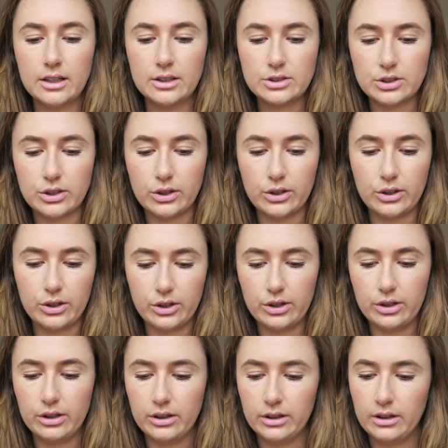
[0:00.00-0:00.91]

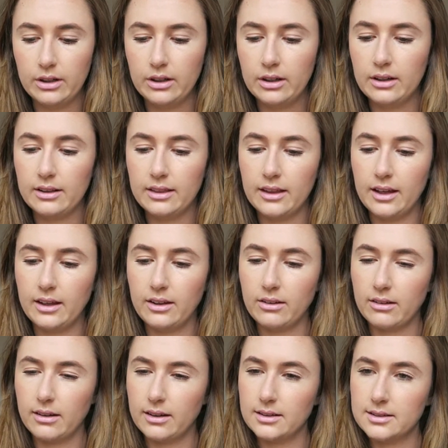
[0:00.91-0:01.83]
So there
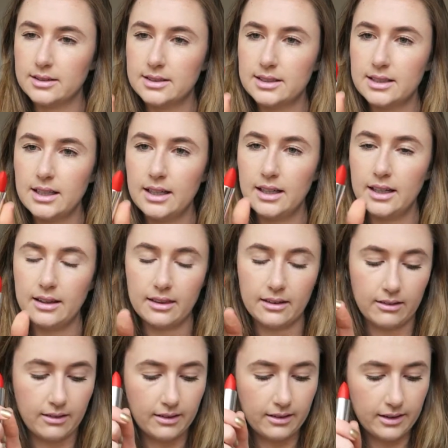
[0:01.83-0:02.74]
you can see
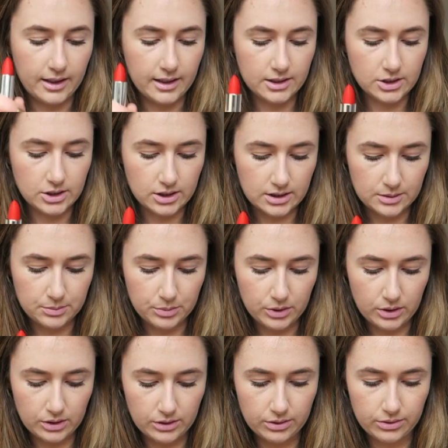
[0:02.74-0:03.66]
the orange is
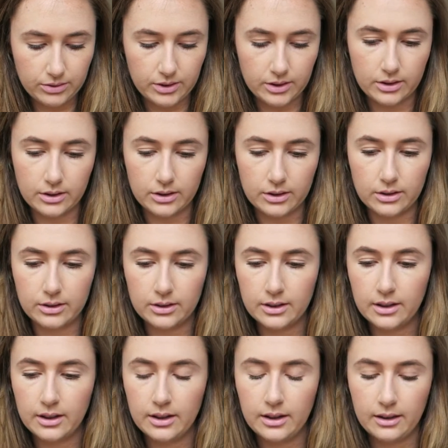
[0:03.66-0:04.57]
beautiful.
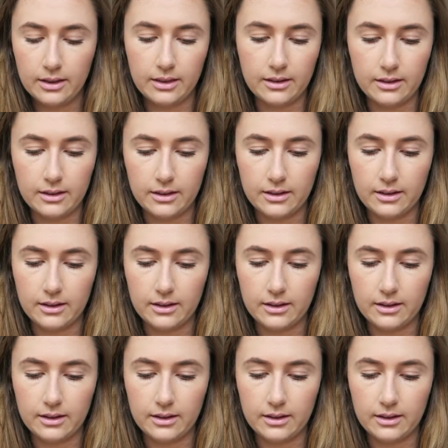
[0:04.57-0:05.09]
Which